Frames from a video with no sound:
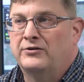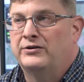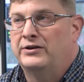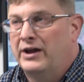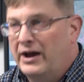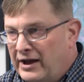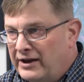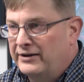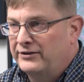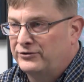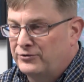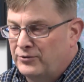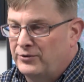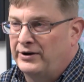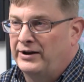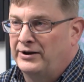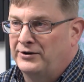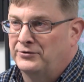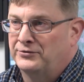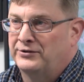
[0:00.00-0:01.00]
They are not
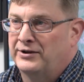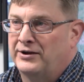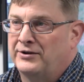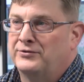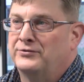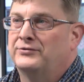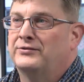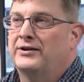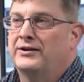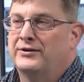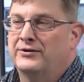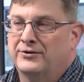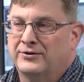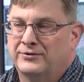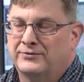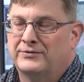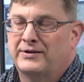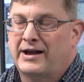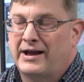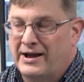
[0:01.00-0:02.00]
tornado sirens. They
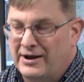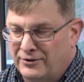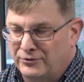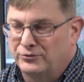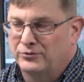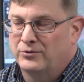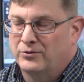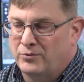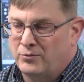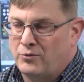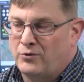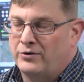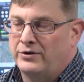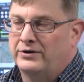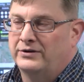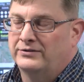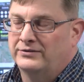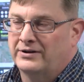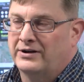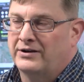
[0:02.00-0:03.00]
are outdoor
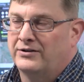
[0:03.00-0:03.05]
warning